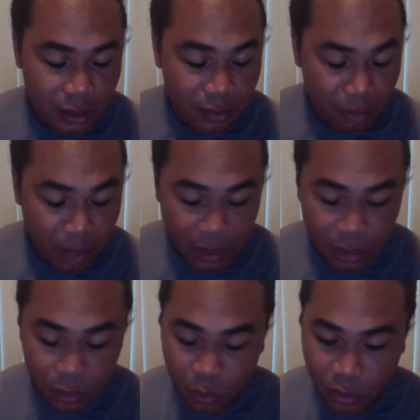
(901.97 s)

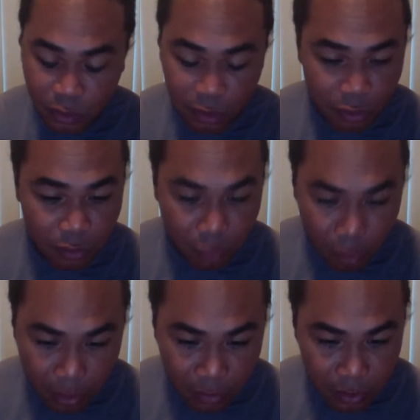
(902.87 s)
information was very, very
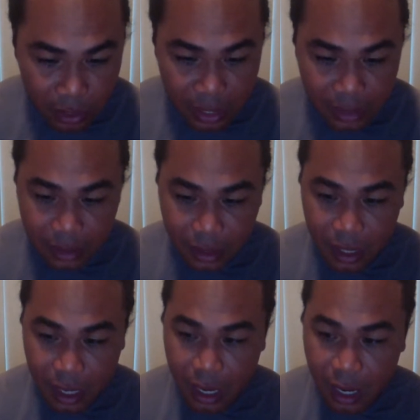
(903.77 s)
informative for you guys.
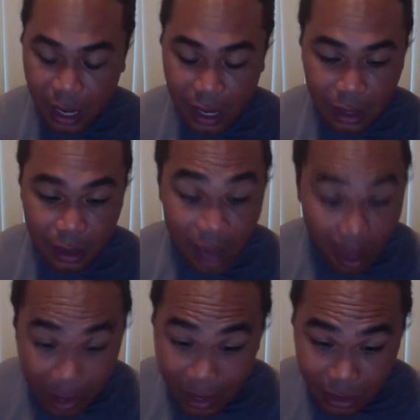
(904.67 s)
And
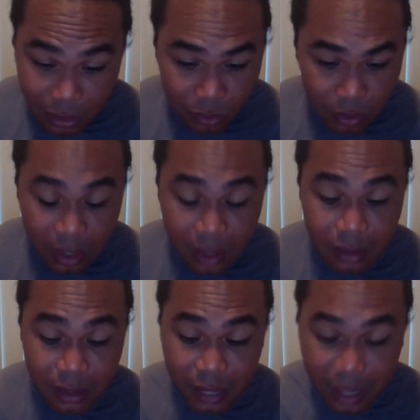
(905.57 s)
God bless you, and
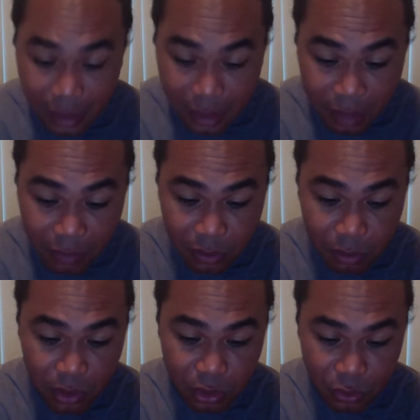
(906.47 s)
stay safe as
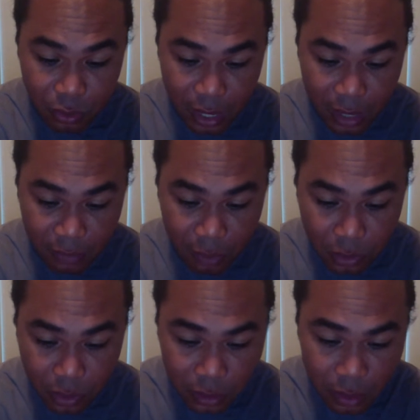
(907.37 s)
much as you can,
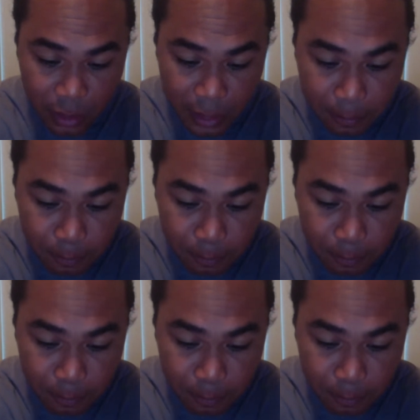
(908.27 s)
folks. All right.